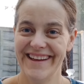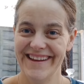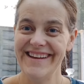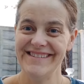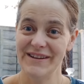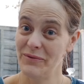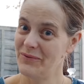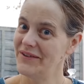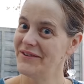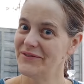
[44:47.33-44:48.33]
He's in a
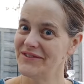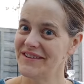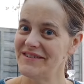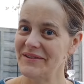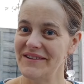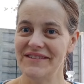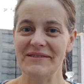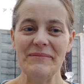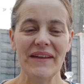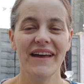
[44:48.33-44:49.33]
wonderful
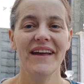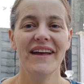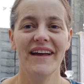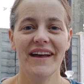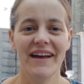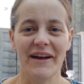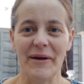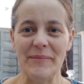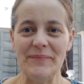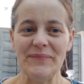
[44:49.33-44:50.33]
situation.
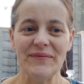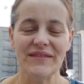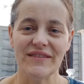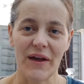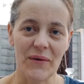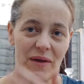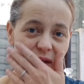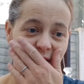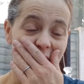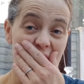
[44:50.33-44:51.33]
So
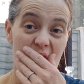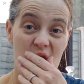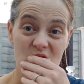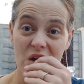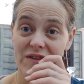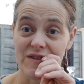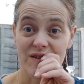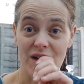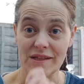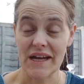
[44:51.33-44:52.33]
he's taken his eldest
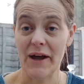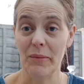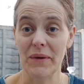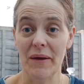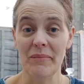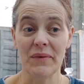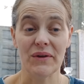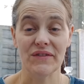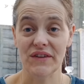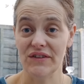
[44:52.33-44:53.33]
son to help him
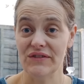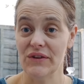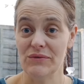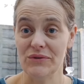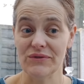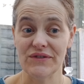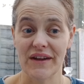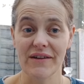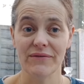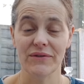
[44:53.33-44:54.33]
because he's so
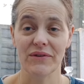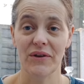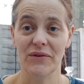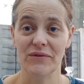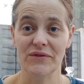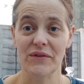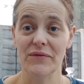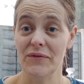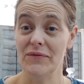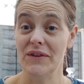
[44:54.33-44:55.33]
short-staffed, who's
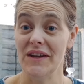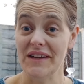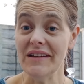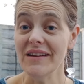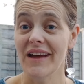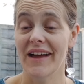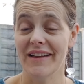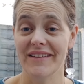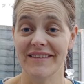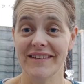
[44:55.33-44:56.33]
15
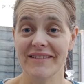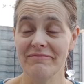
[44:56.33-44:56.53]
and